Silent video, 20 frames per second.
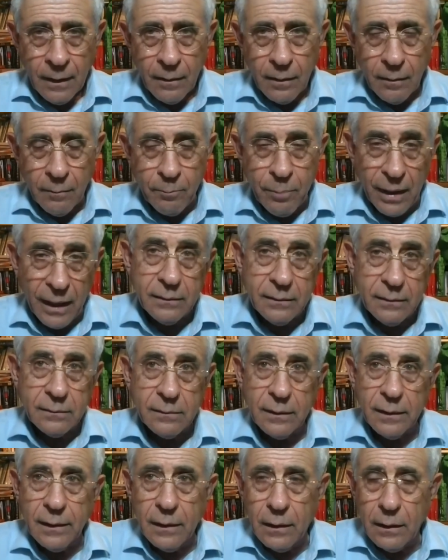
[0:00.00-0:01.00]
But
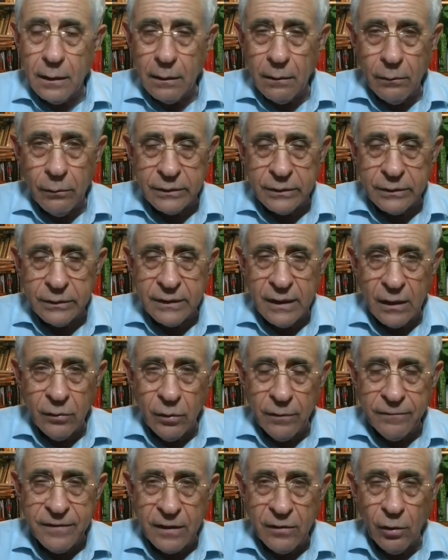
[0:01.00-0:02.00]
what can I do
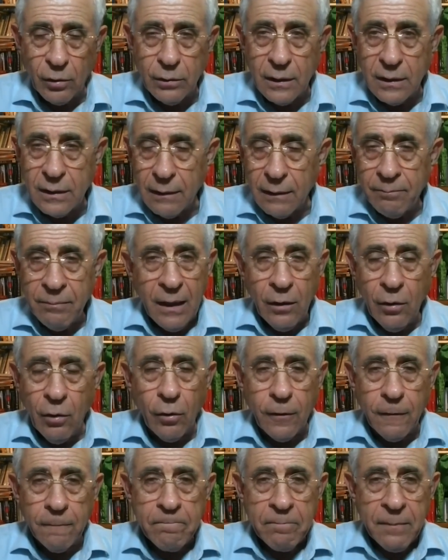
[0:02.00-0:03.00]
if they don't
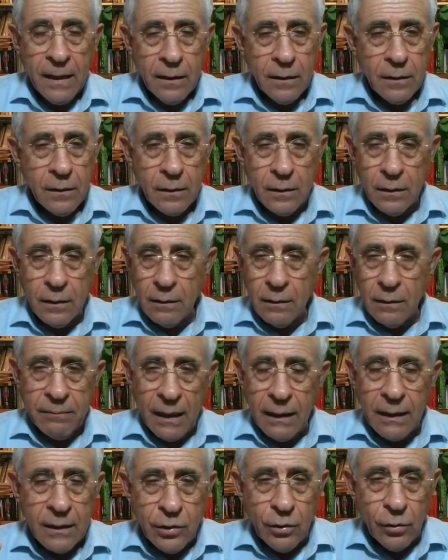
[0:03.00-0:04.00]
look?
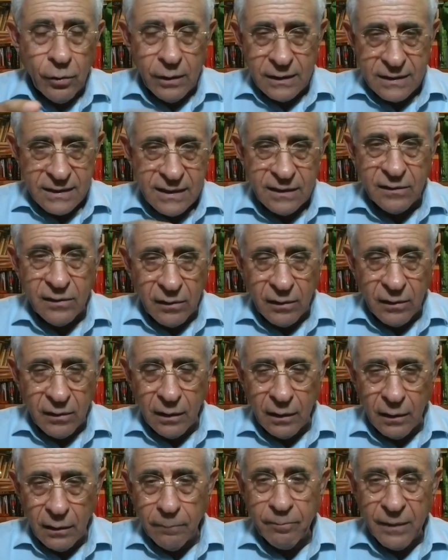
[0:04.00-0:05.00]
You are sitting
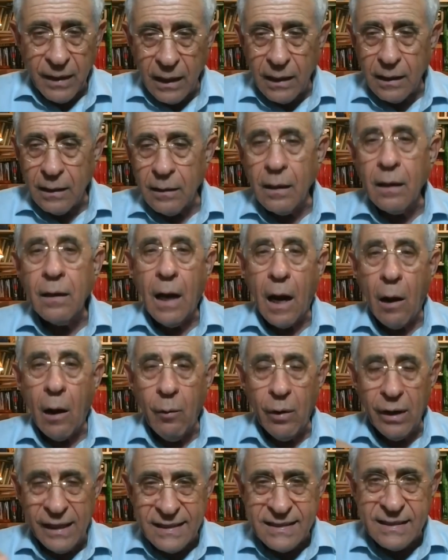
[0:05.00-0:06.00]
here, and
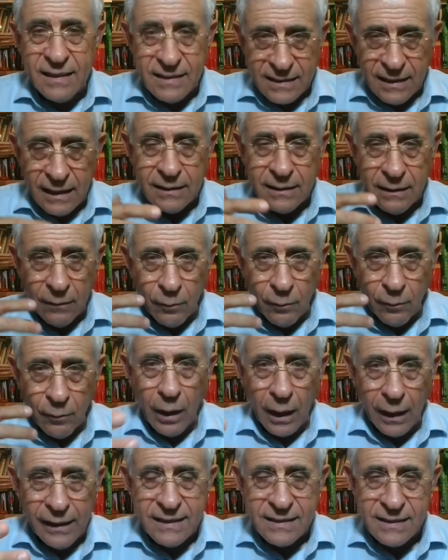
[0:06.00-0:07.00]
our listeners are
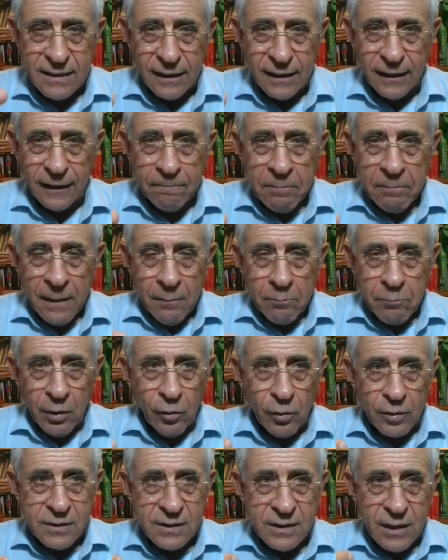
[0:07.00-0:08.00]
listening
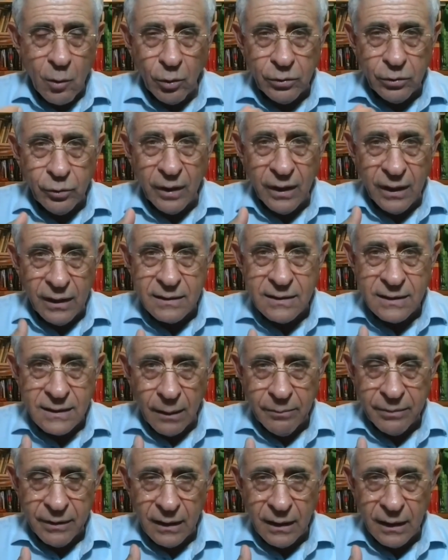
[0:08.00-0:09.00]
because they want to learn
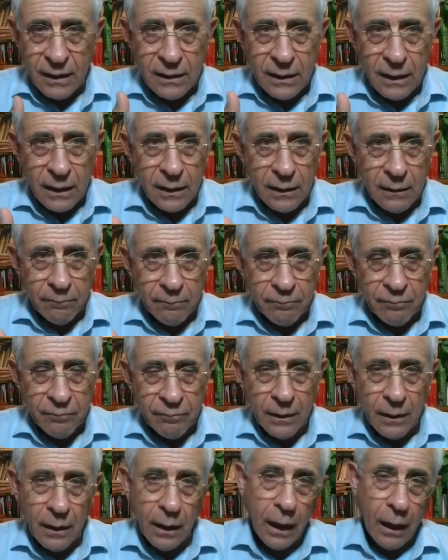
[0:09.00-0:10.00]
something, and
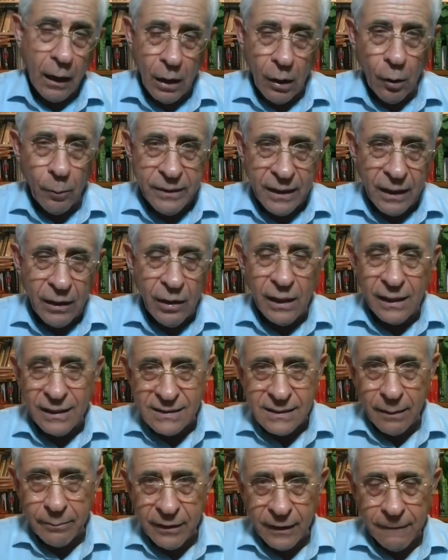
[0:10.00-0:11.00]
I hope they learn
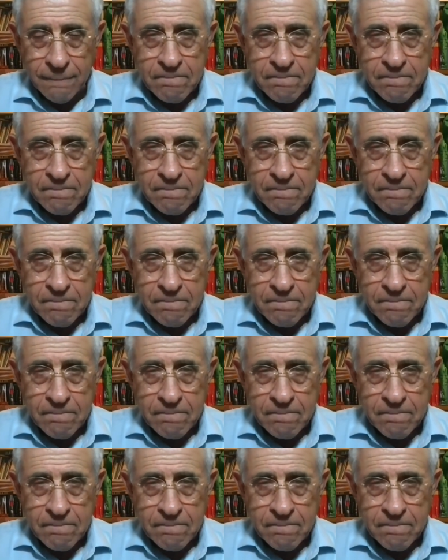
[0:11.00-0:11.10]
something,